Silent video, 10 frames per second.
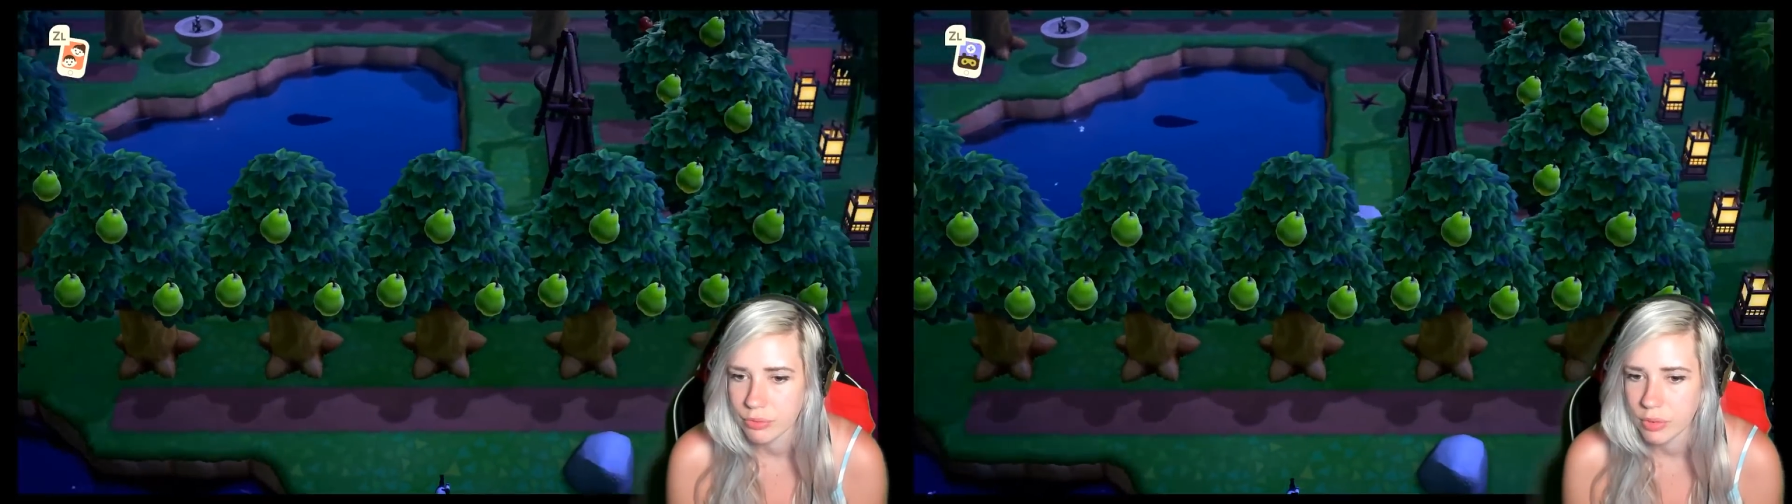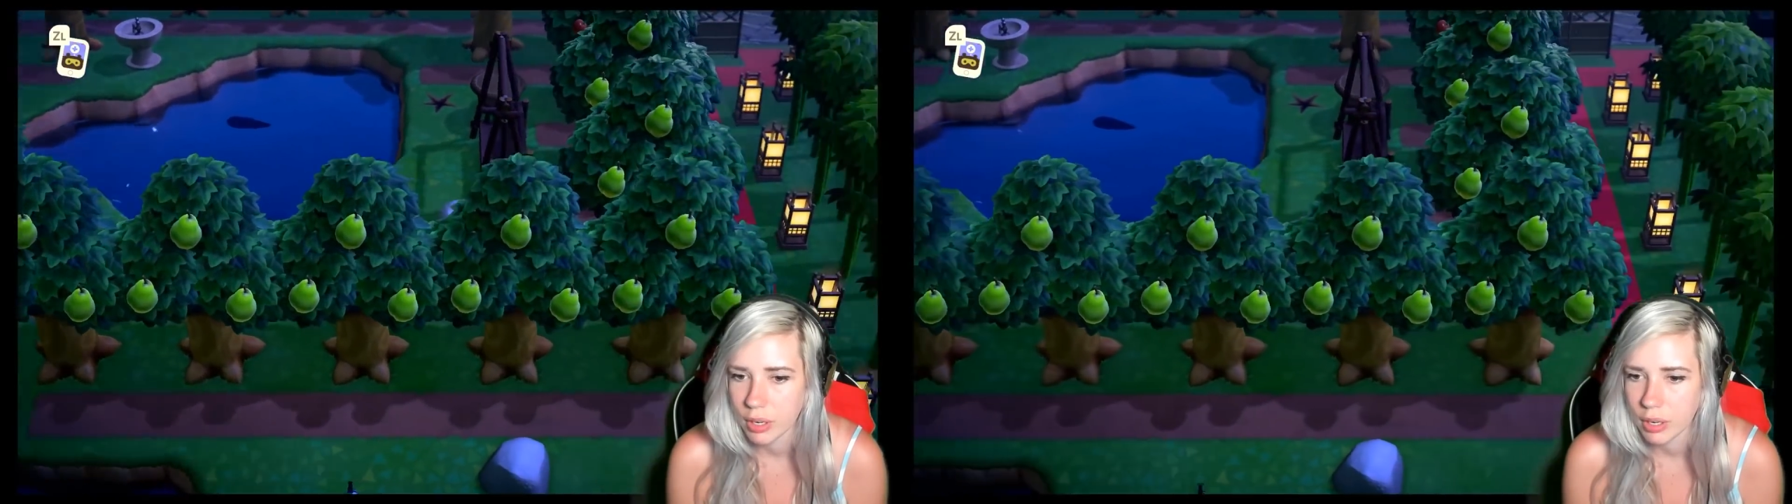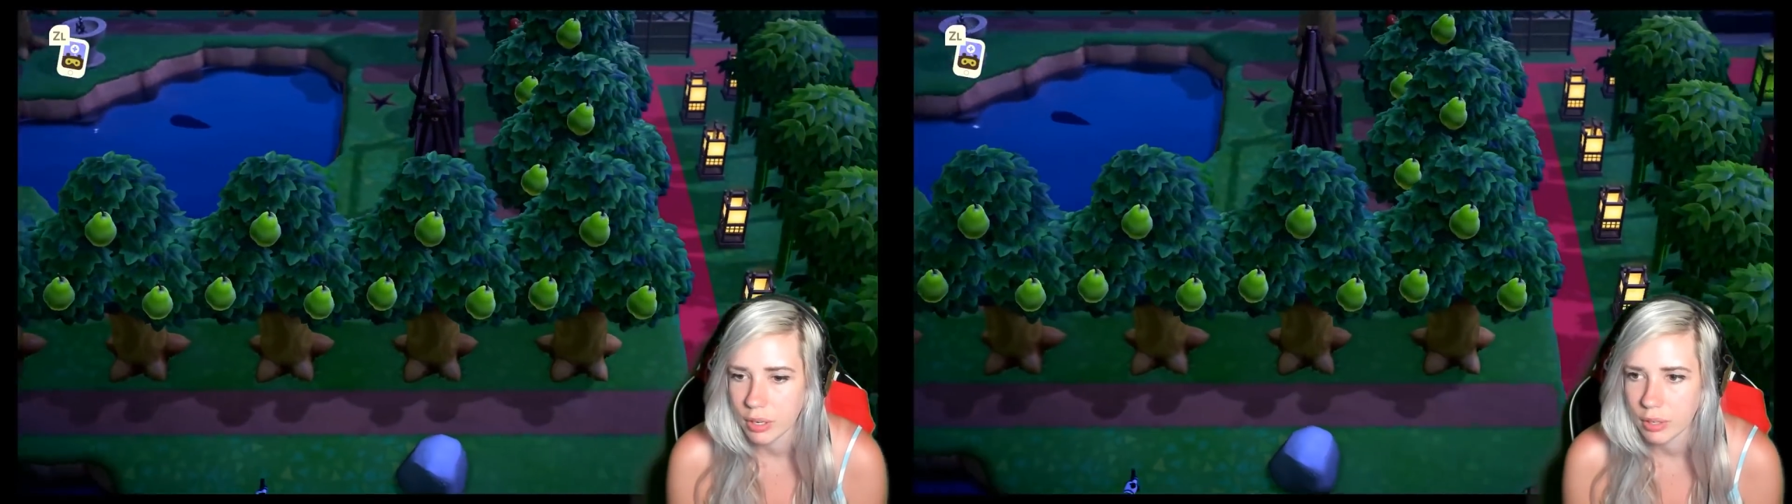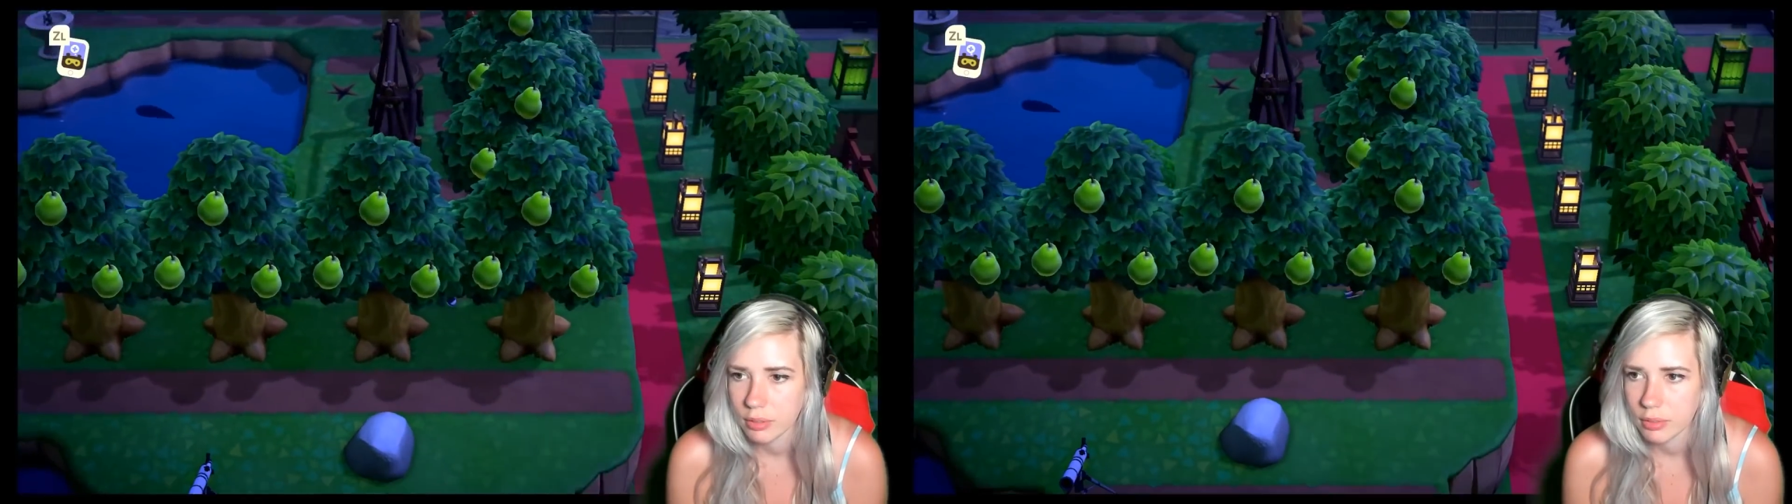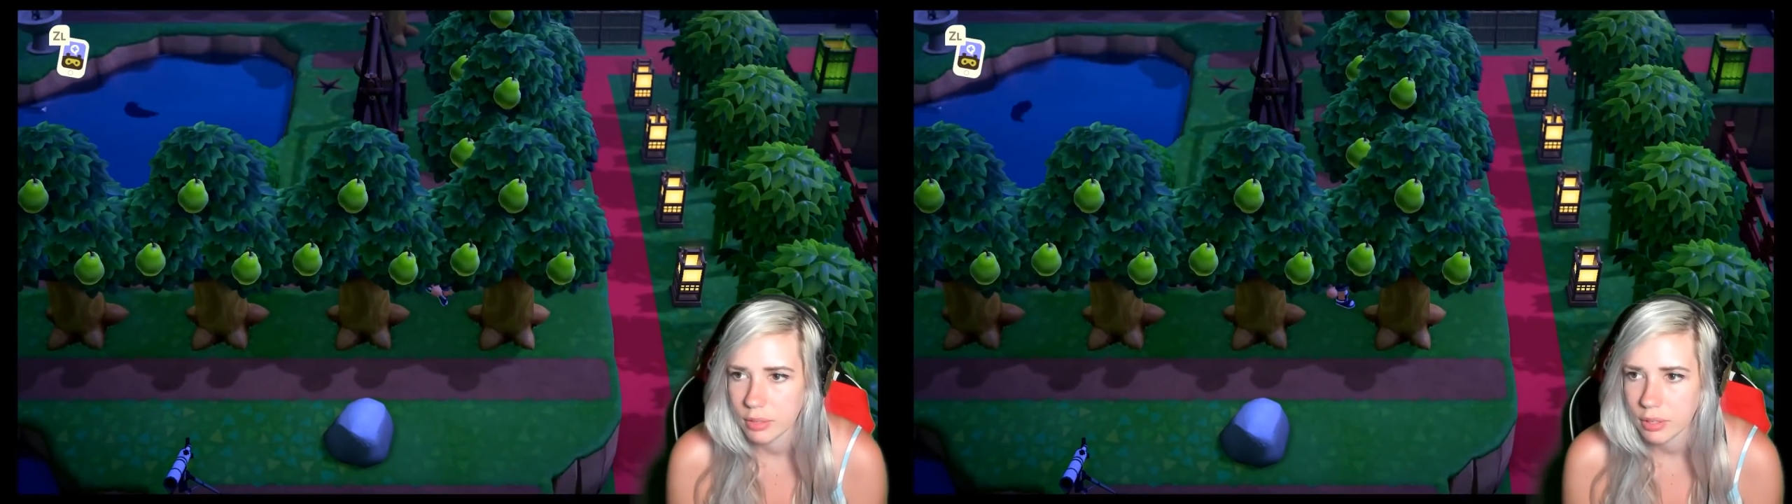
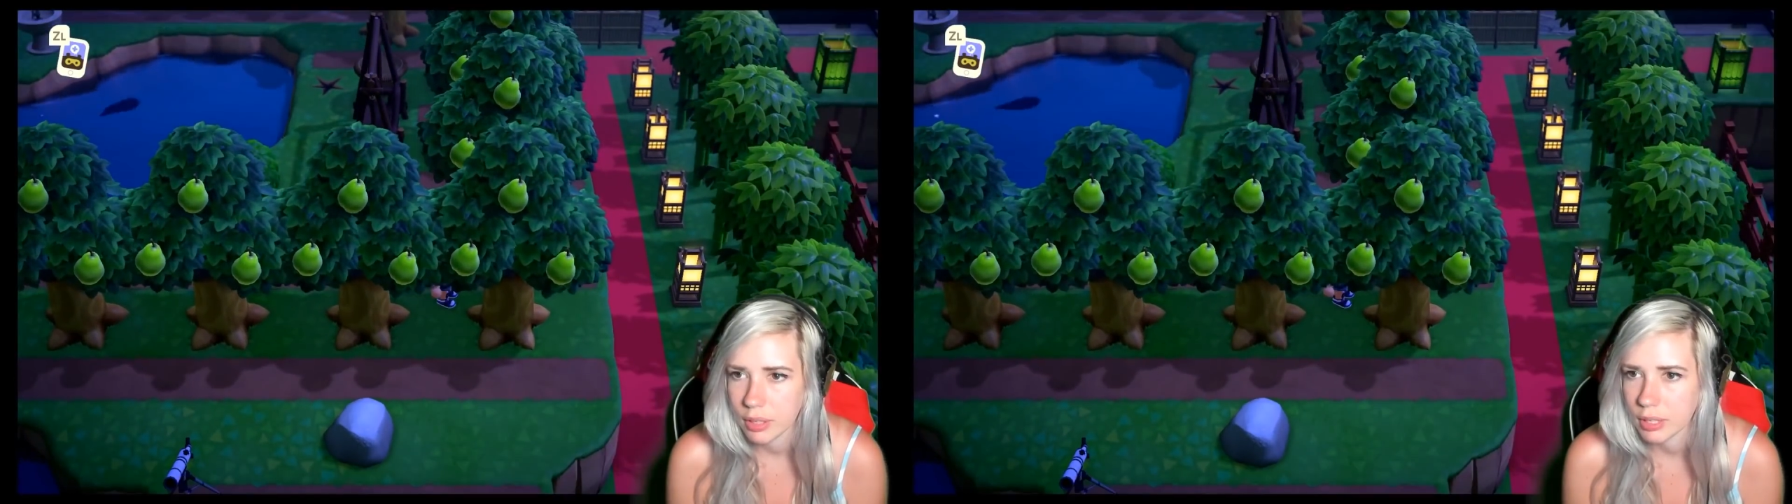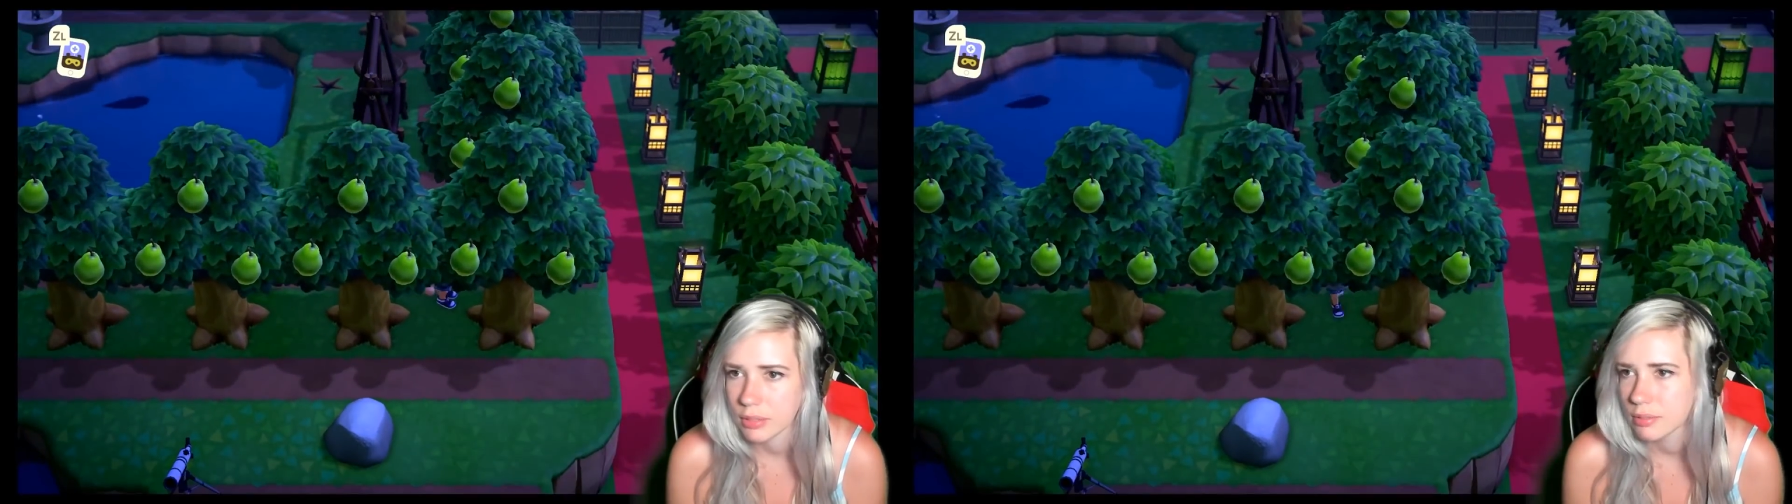there are like